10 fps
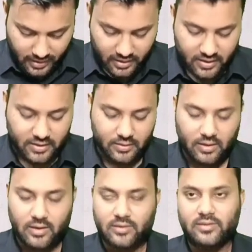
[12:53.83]
And it is
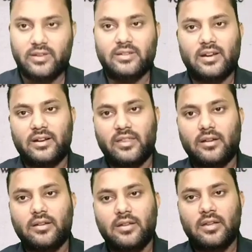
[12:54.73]
just are
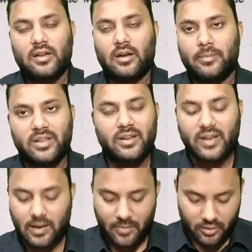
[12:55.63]
the
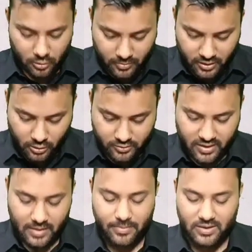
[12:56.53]
mesenchymal tumor, not
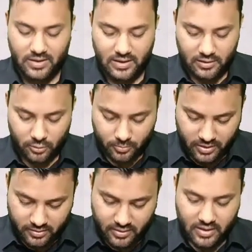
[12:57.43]
the epithelial
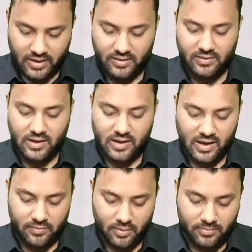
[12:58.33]
tumors, and they
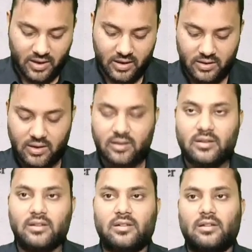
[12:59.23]
arise from the
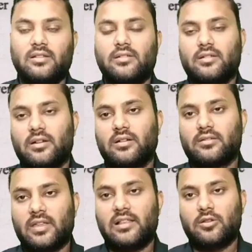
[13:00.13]

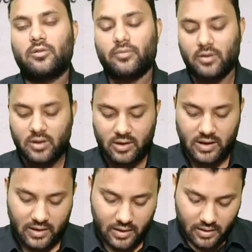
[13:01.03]
interstitial cells of
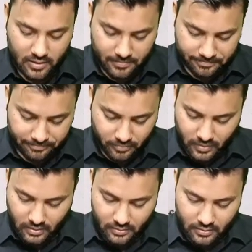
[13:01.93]
Cajal,
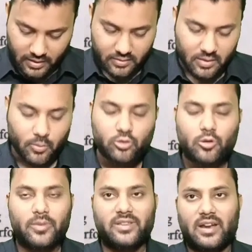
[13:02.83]
and the most
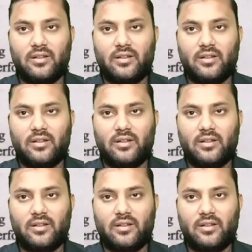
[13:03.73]
common